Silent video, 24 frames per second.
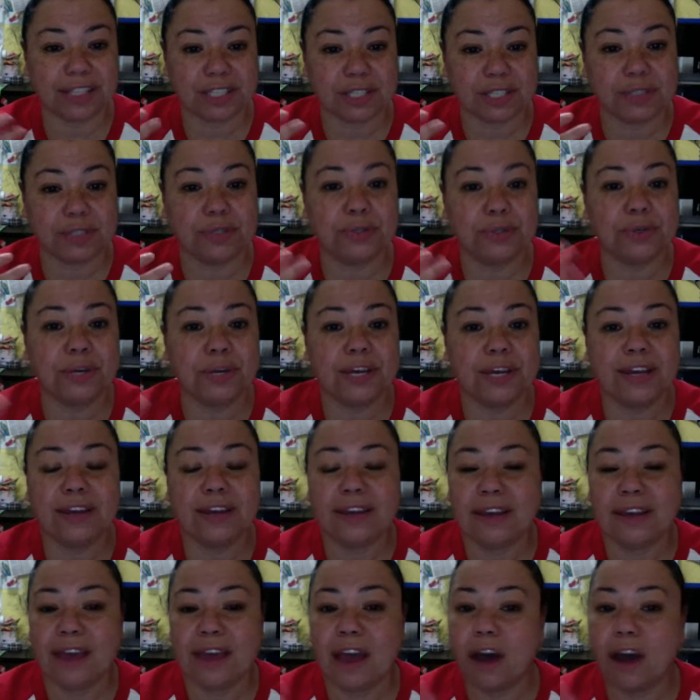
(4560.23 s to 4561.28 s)
to
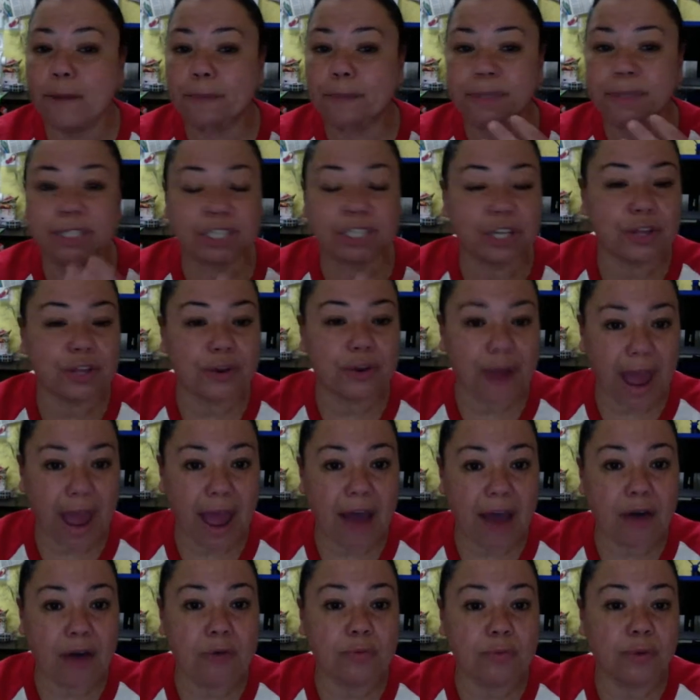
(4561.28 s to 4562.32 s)
help each other
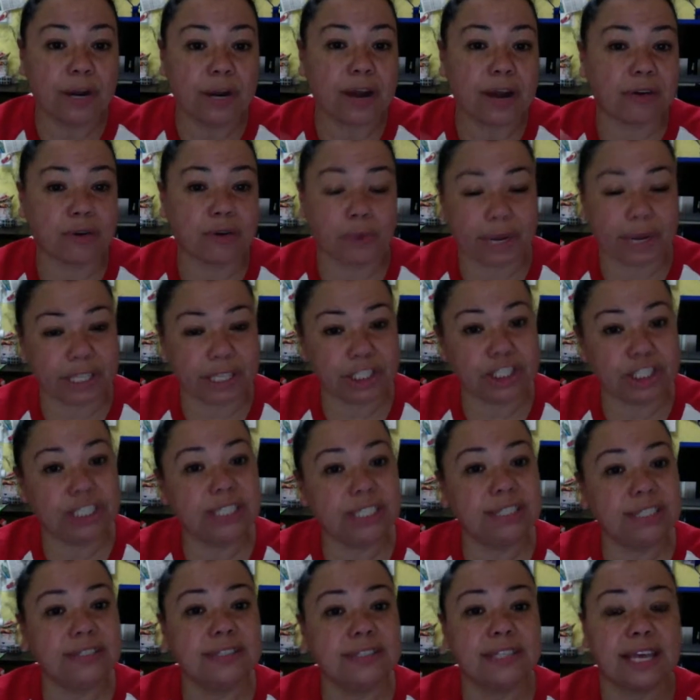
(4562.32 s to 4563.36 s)
out with our
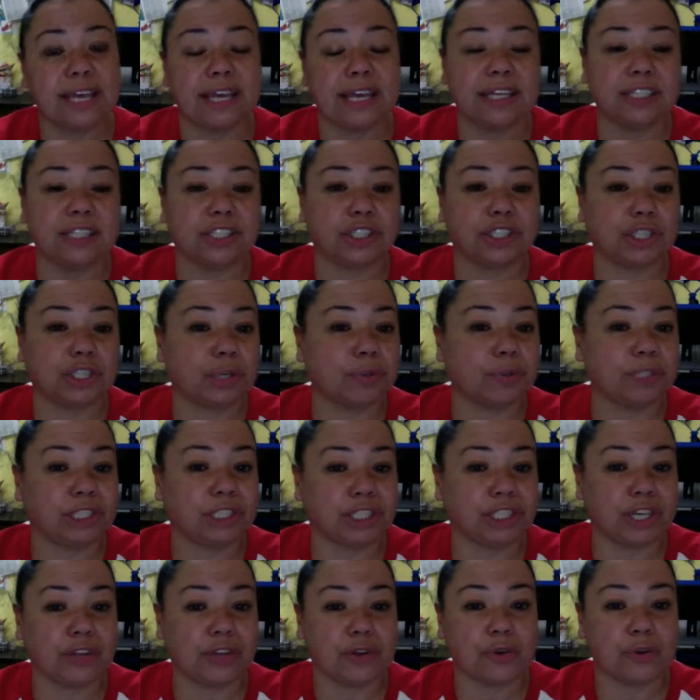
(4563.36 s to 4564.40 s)
questions and show each
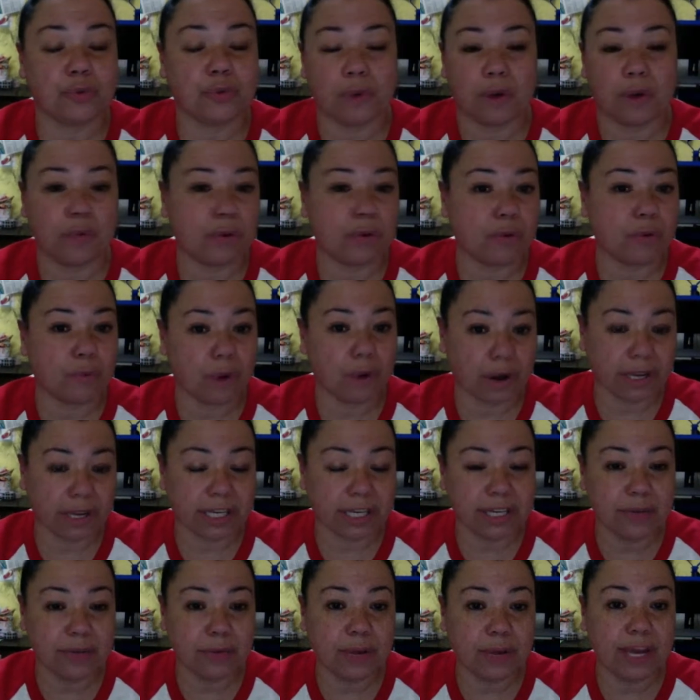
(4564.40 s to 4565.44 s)
other what we're
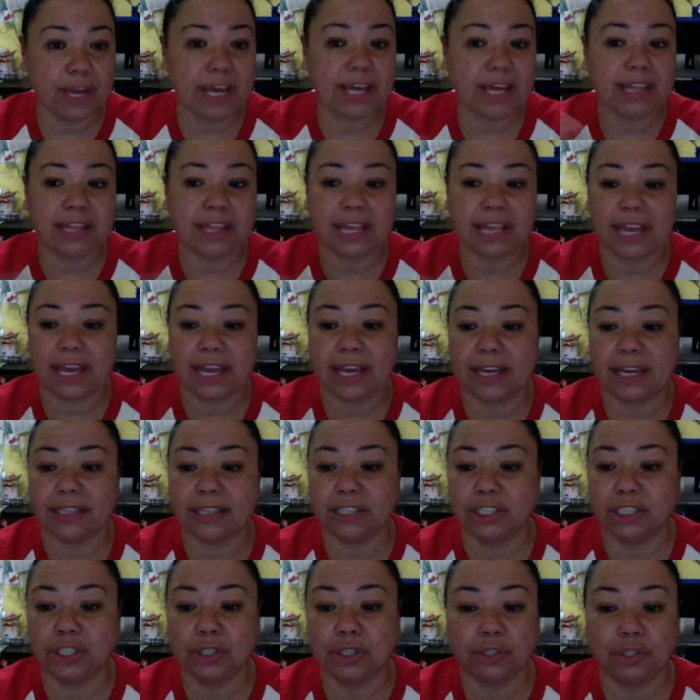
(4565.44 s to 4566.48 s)
working with, and
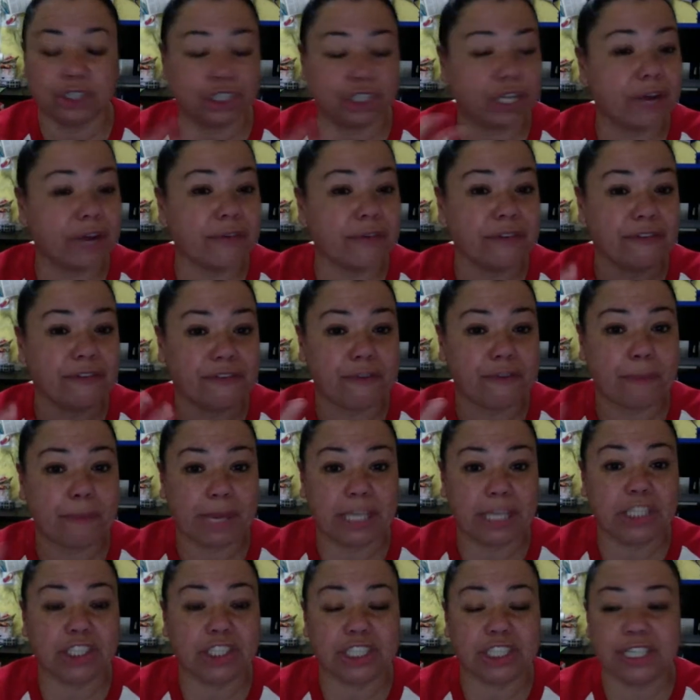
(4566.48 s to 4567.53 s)
you know, share
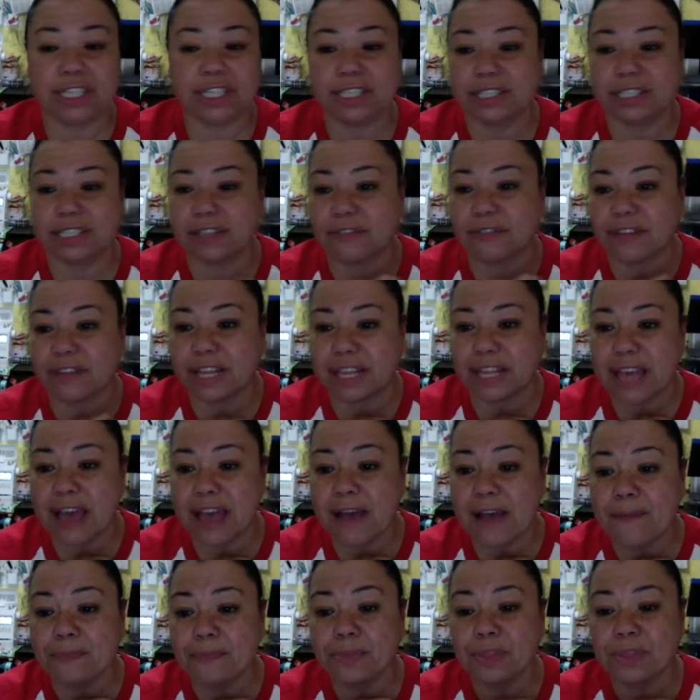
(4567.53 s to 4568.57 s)
information and stuff like that.
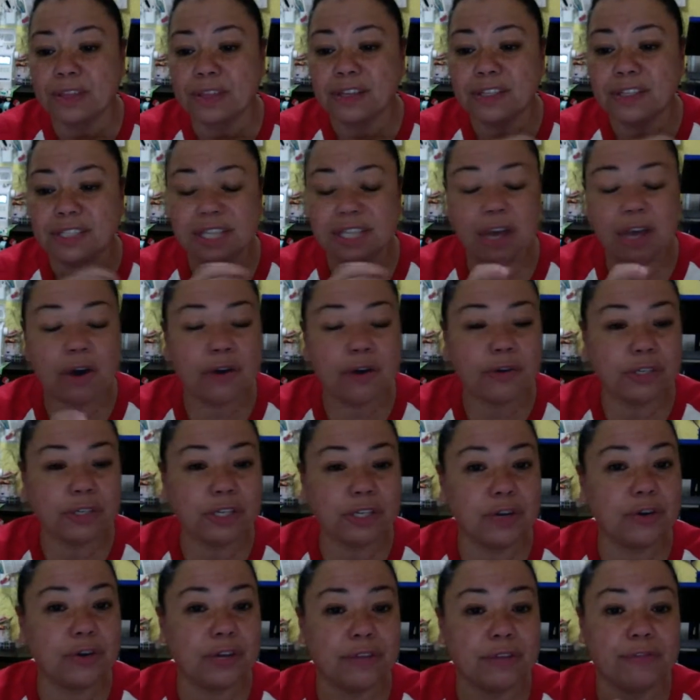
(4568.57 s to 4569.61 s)
So you
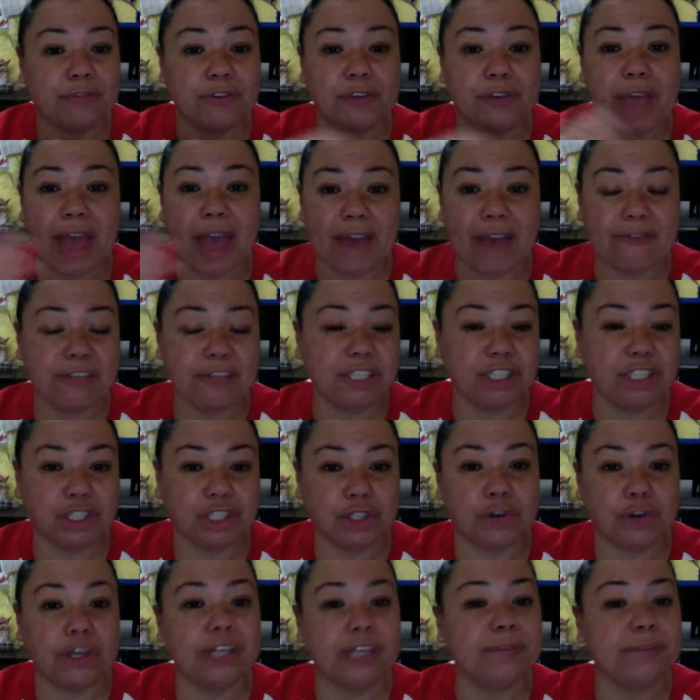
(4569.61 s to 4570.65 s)
know, if you haven't
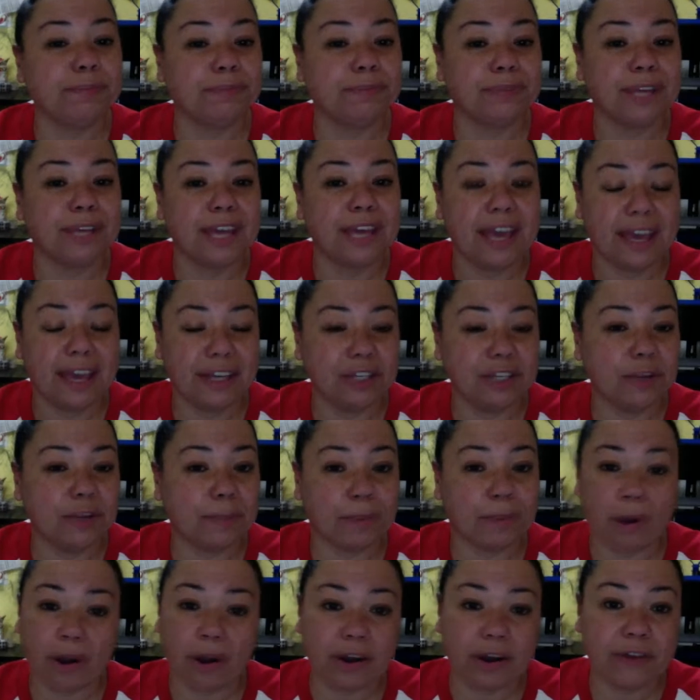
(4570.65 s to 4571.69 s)
joined and you're
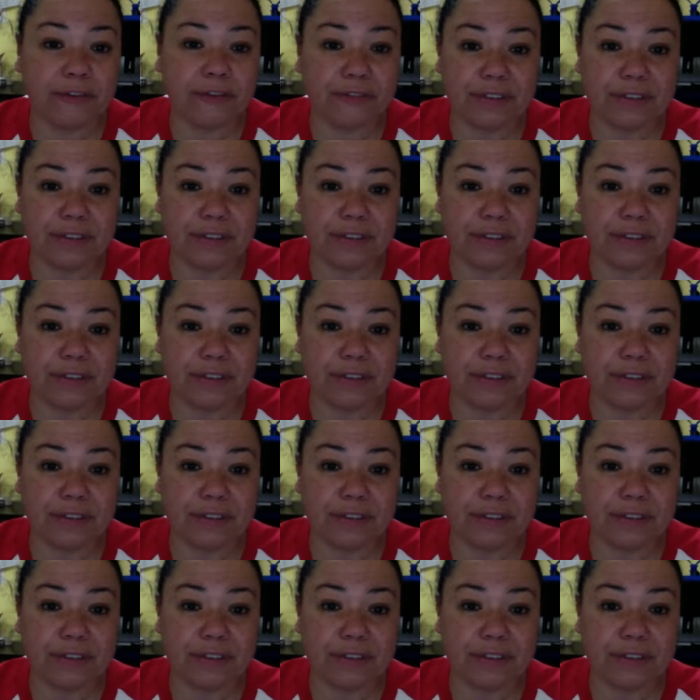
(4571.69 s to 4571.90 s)
part of